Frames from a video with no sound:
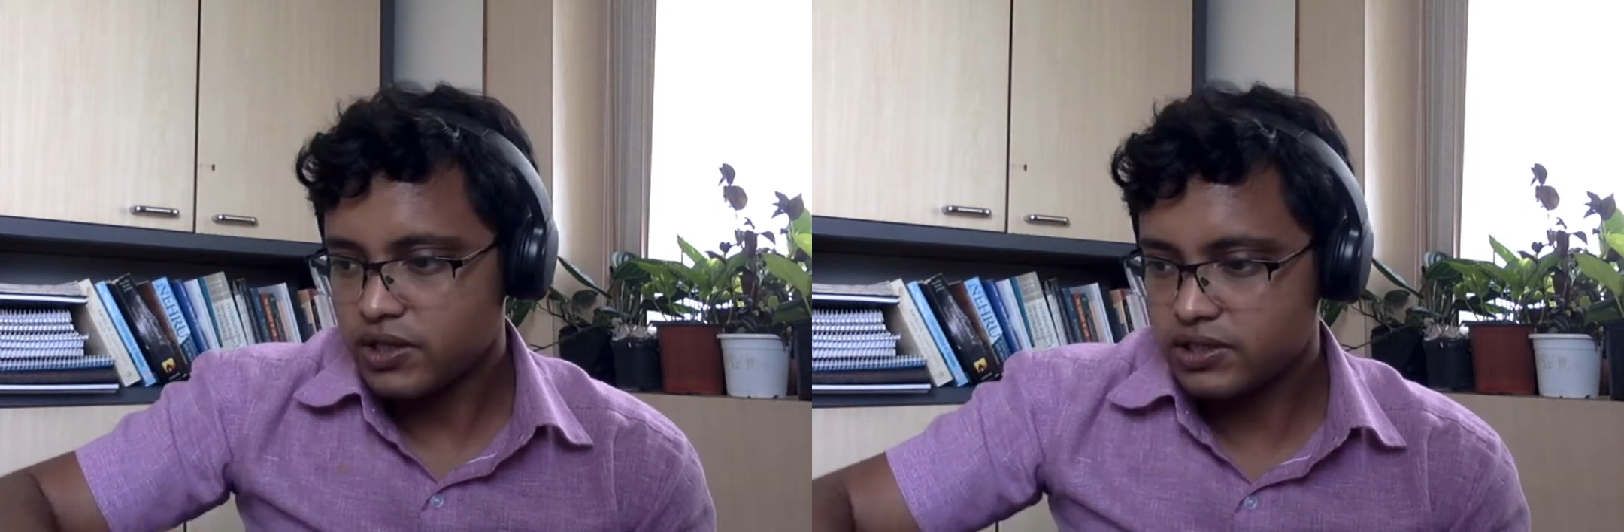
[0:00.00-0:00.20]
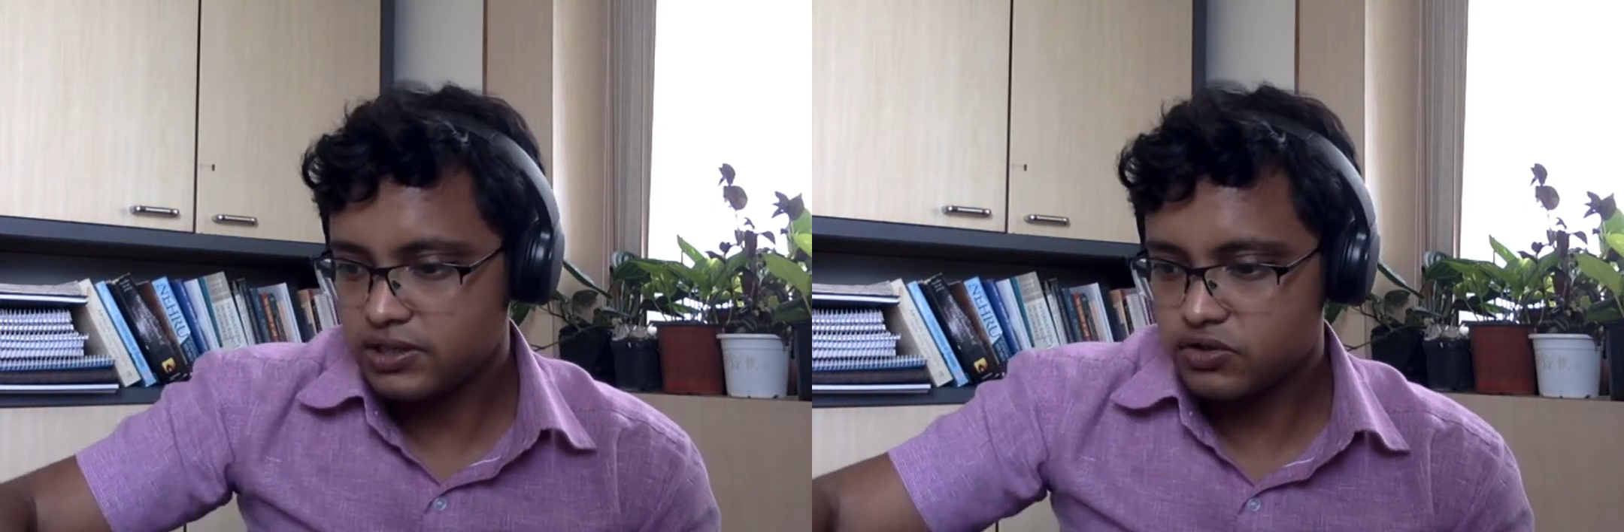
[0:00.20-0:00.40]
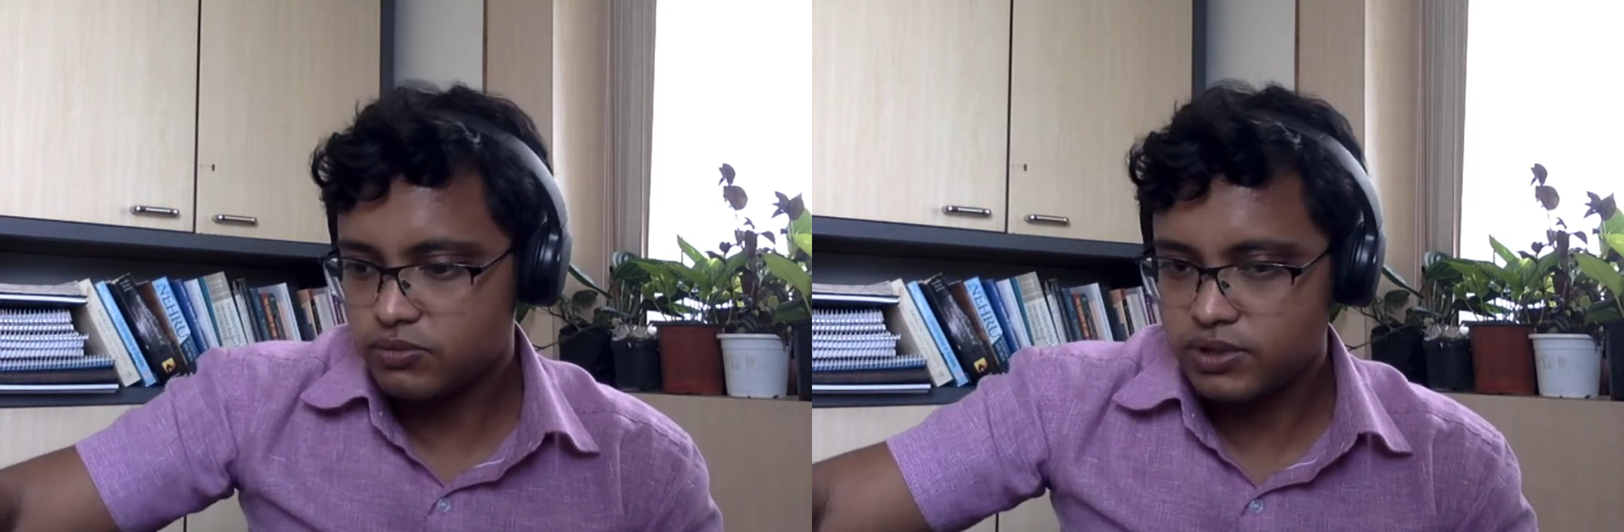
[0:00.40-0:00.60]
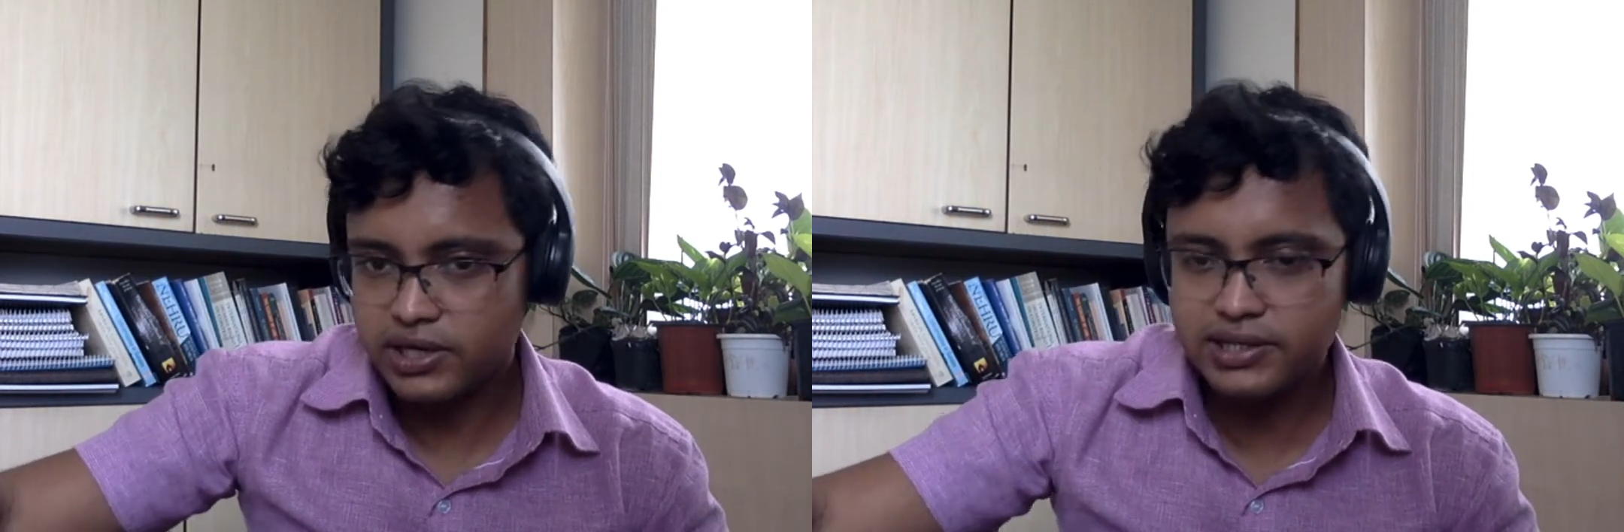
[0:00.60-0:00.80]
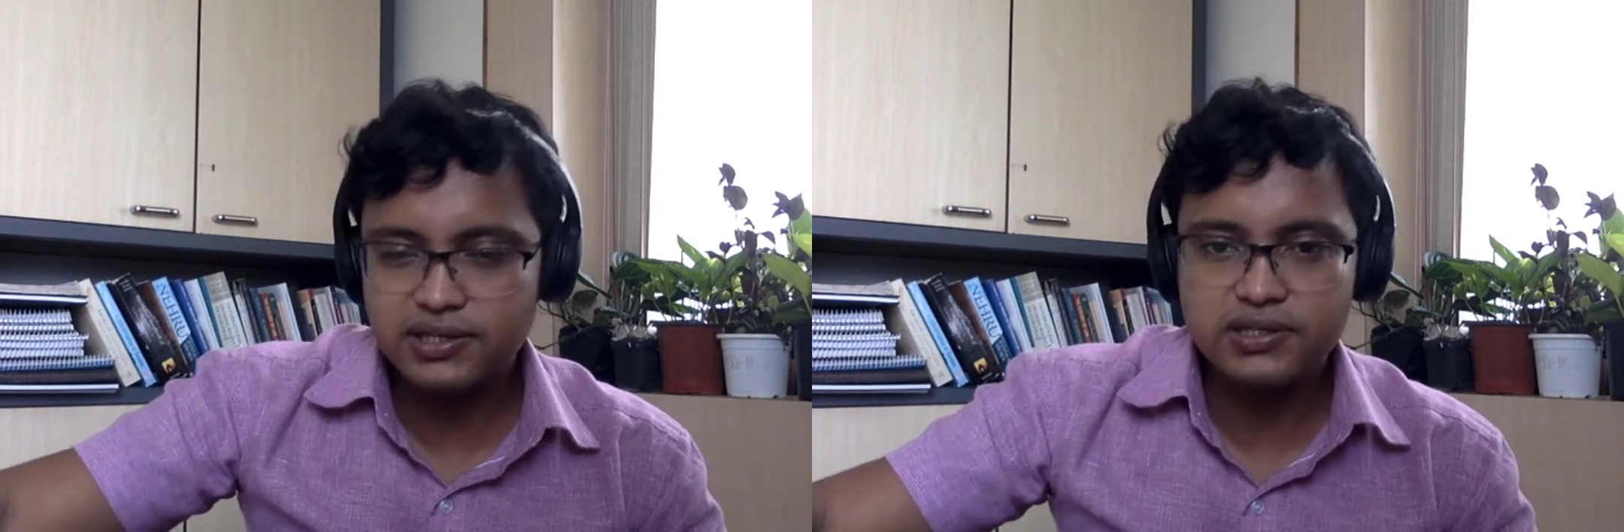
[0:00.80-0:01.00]
it has to be
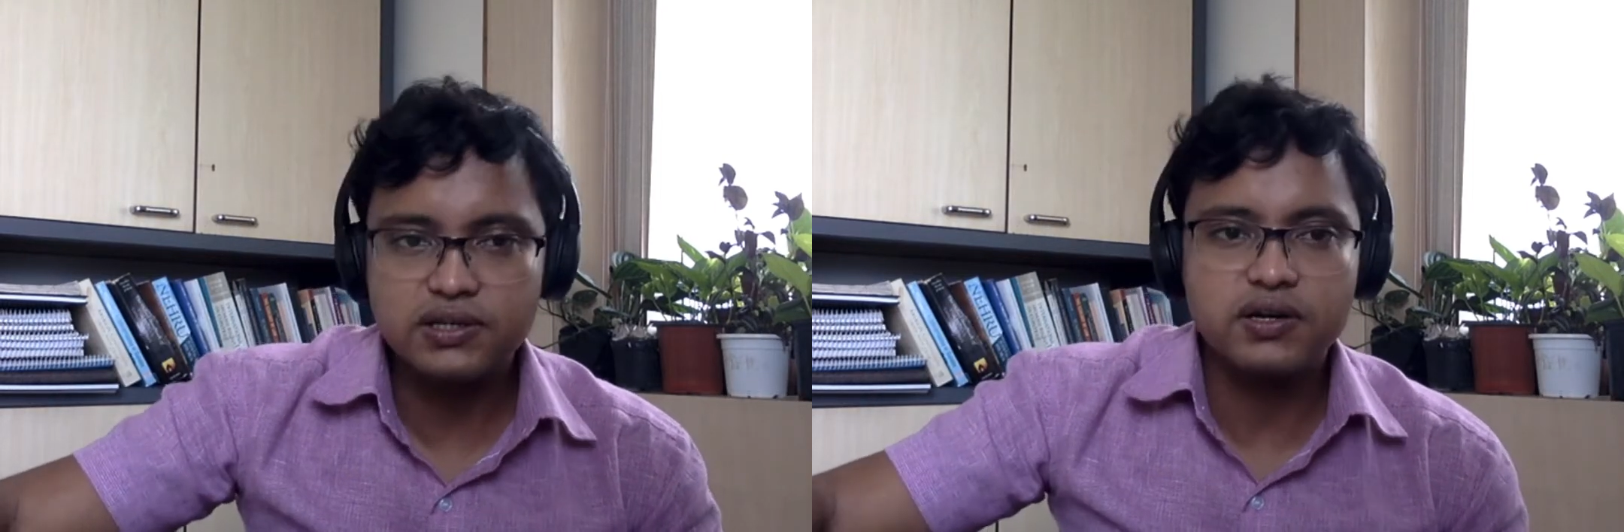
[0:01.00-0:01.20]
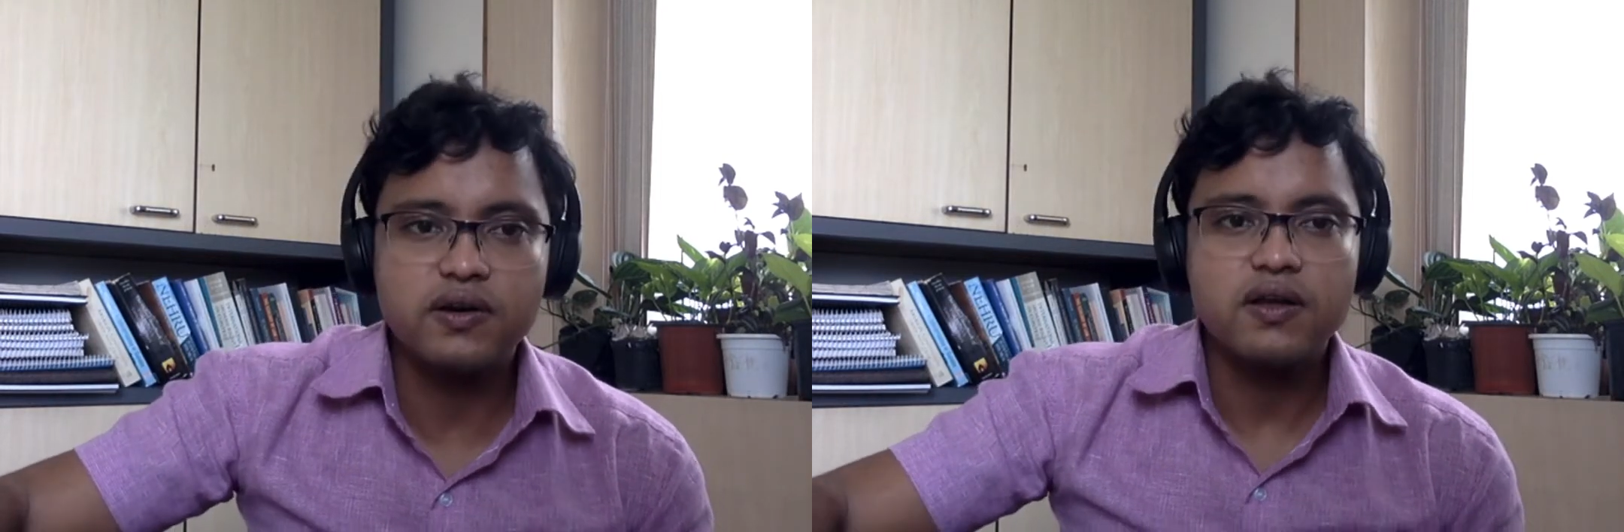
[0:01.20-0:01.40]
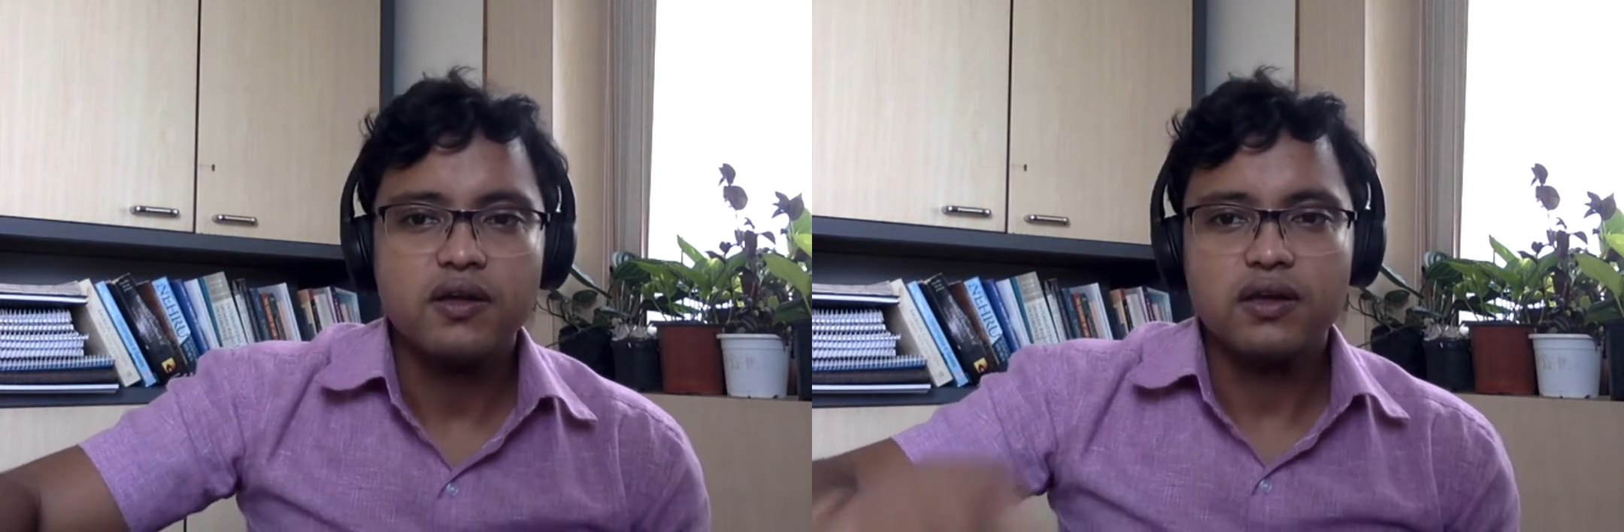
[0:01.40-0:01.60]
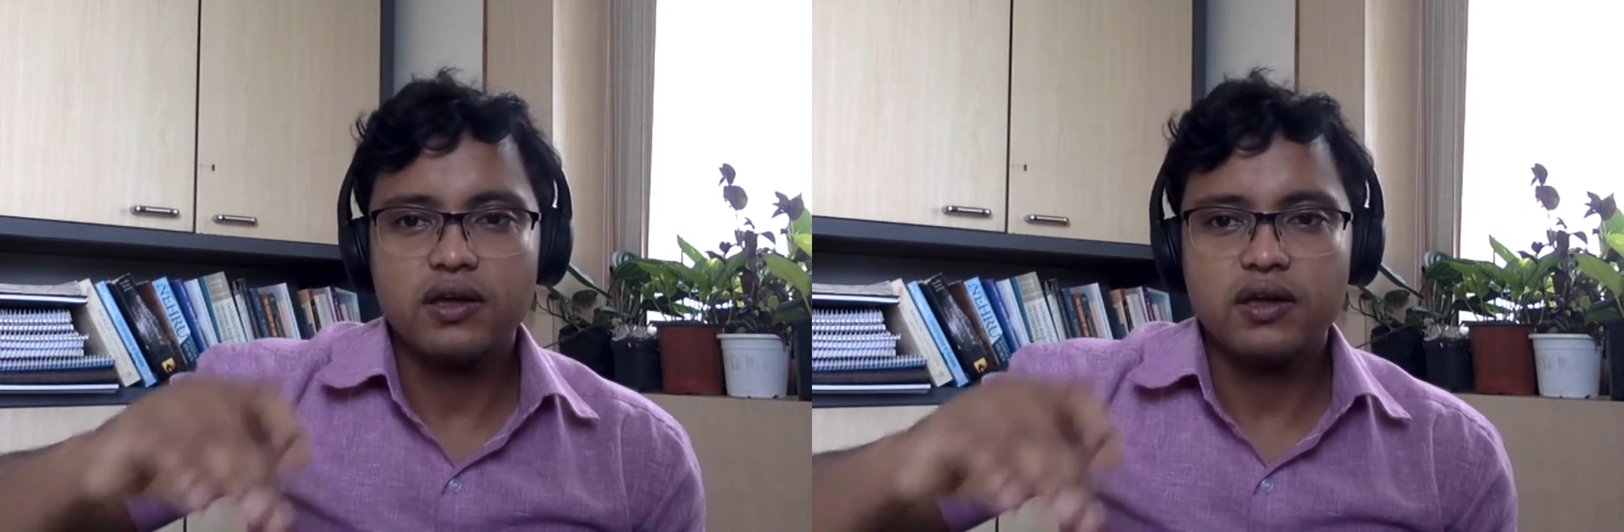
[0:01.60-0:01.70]
registered.